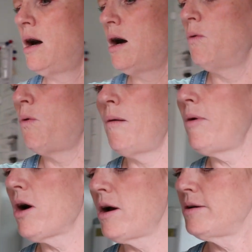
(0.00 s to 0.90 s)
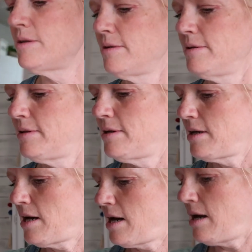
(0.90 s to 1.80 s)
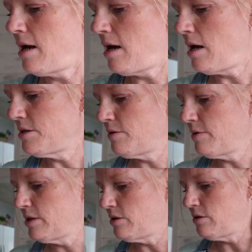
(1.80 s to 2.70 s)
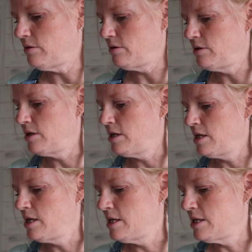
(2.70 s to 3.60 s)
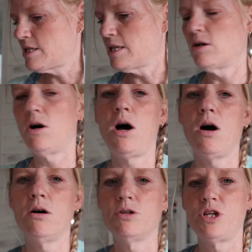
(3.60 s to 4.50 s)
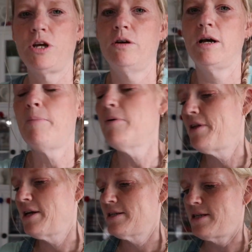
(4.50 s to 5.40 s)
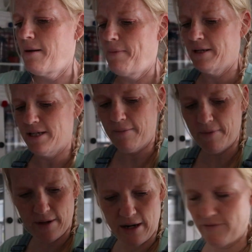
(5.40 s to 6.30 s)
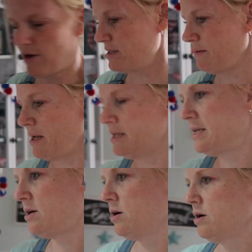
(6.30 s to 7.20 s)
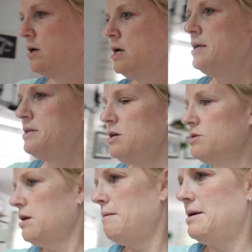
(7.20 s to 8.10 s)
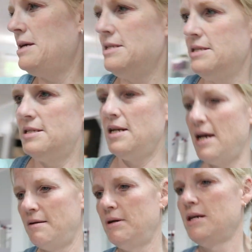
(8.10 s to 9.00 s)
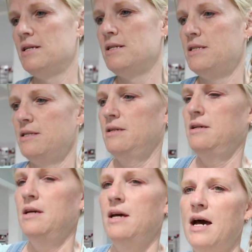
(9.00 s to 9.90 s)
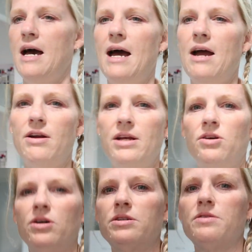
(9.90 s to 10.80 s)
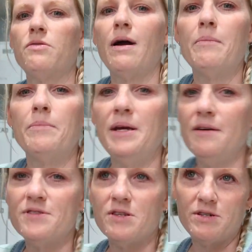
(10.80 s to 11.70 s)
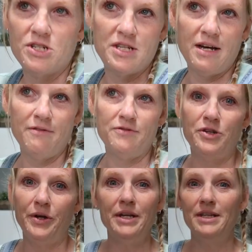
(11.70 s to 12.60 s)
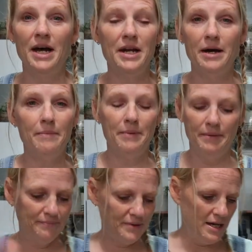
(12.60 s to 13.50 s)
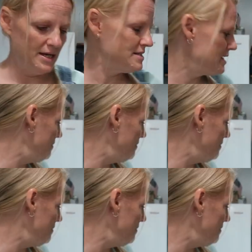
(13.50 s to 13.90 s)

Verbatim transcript: Uh, Walmart, I'll do a little, just a little haul, show you a couple things that I picked up and then I've got to make dinner. Dinner's gonna be easy tonight because I already cooked the ground beef, so I just have to heat that up and yeah, it's